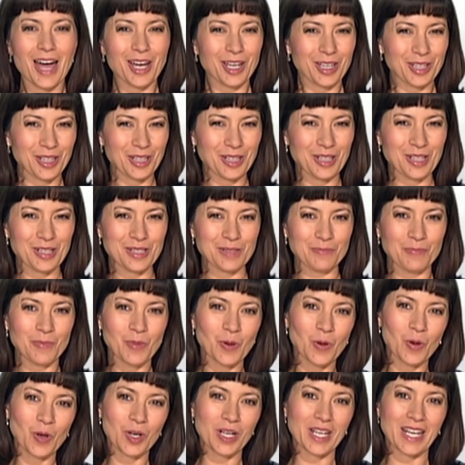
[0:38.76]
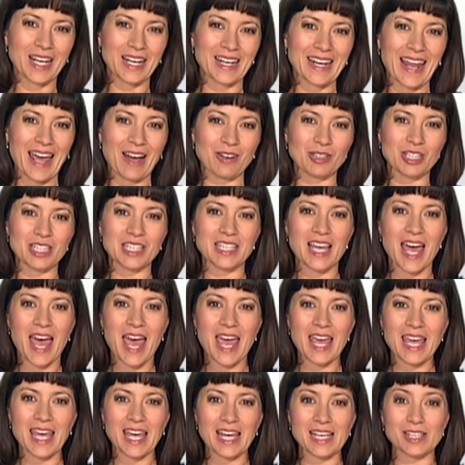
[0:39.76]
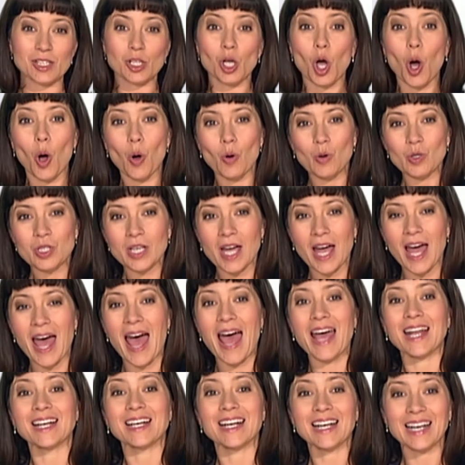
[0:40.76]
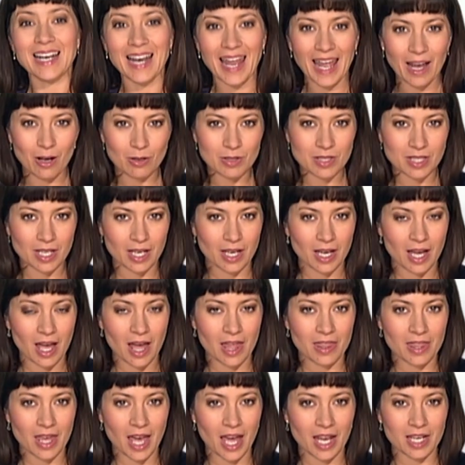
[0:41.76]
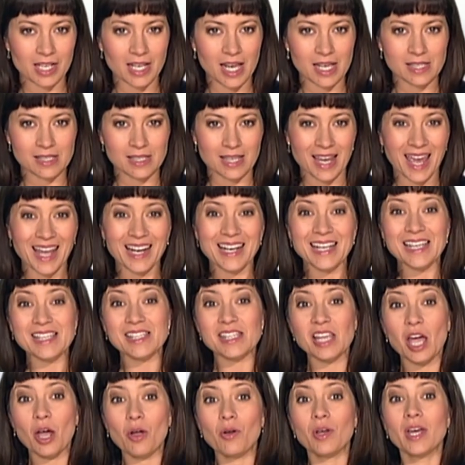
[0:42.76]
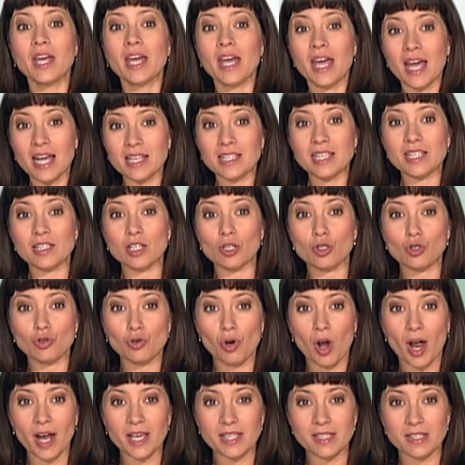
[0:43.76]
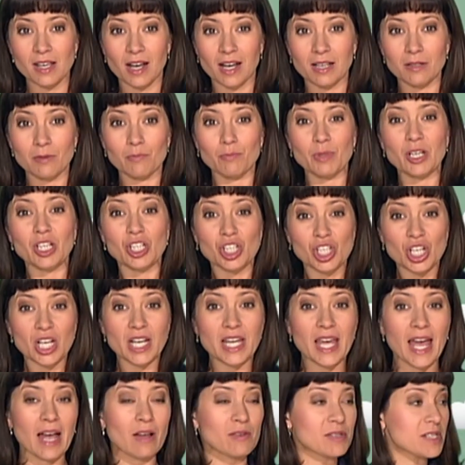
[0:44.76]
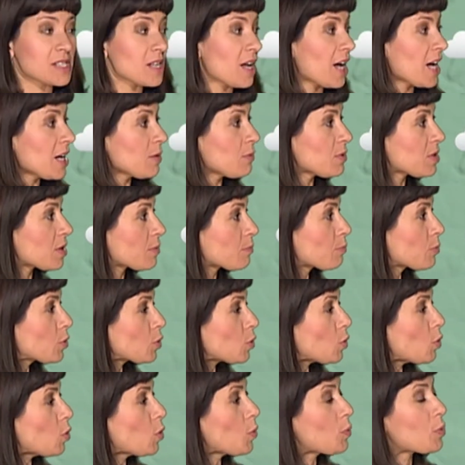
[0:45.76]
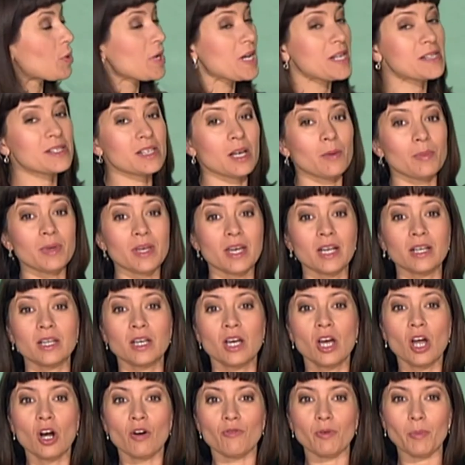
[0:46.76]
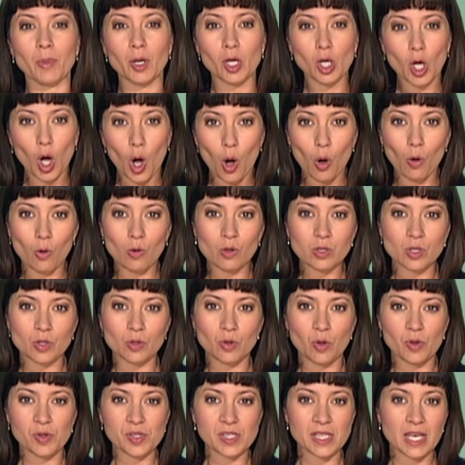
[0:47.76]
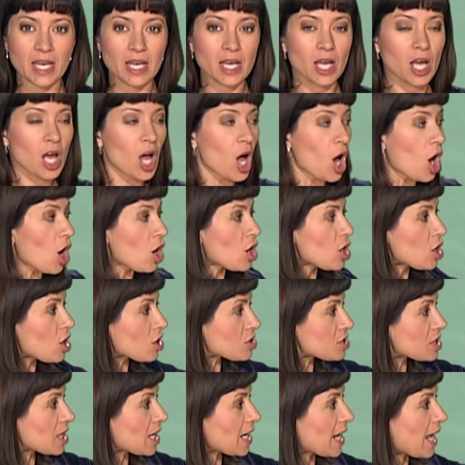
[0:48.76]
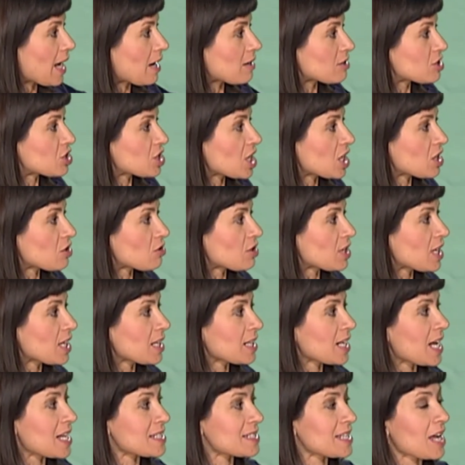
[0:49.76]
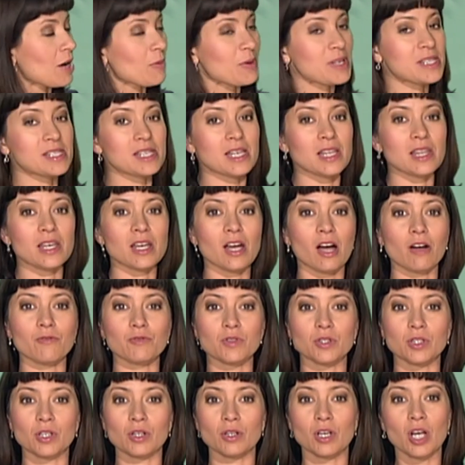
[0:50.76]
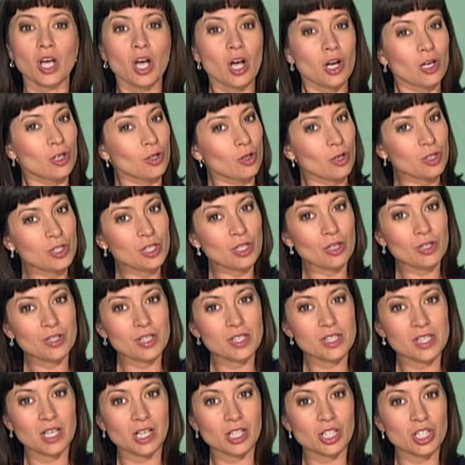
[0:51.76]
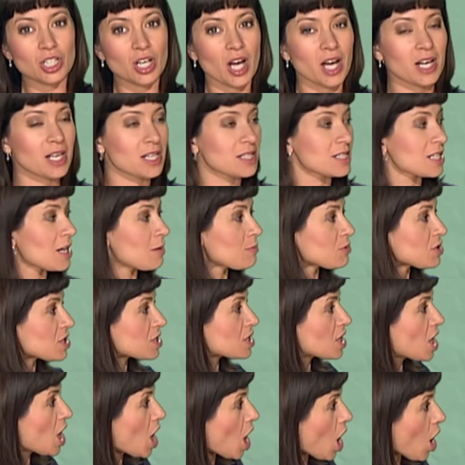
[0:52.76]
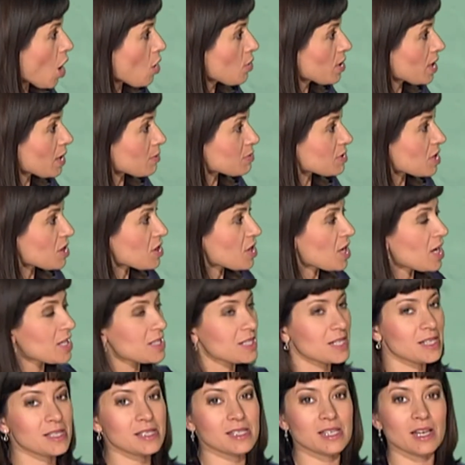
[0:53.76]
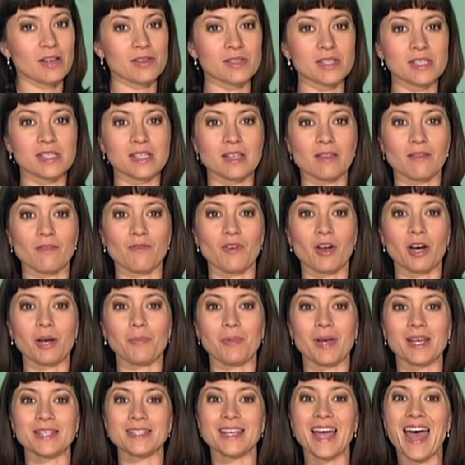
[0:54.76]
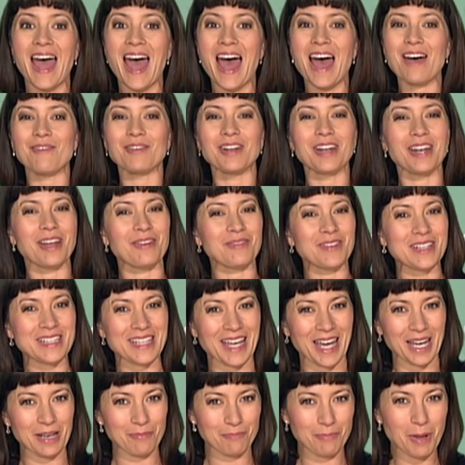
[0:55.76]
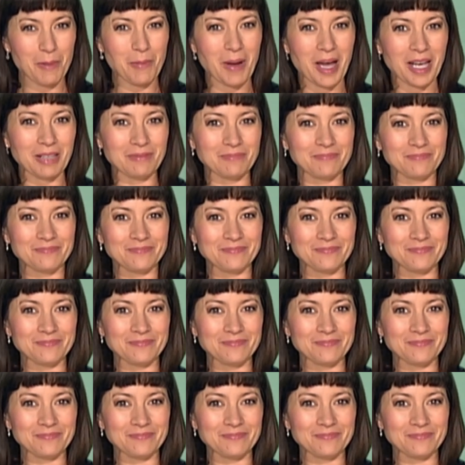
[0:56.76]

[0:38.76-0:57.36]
Good morning. Now, today is colder and cloudier than yesterday. At least, though, it is a dry start. A bit chilly outside with a cool breeze coming in from a cold North Sea. A lot of cloud generally, and that's how we see the afternoon. Not a lot of sunshine and temperatures only up to 13 Celsius at the very best. Have a lovely day. Bye-bye.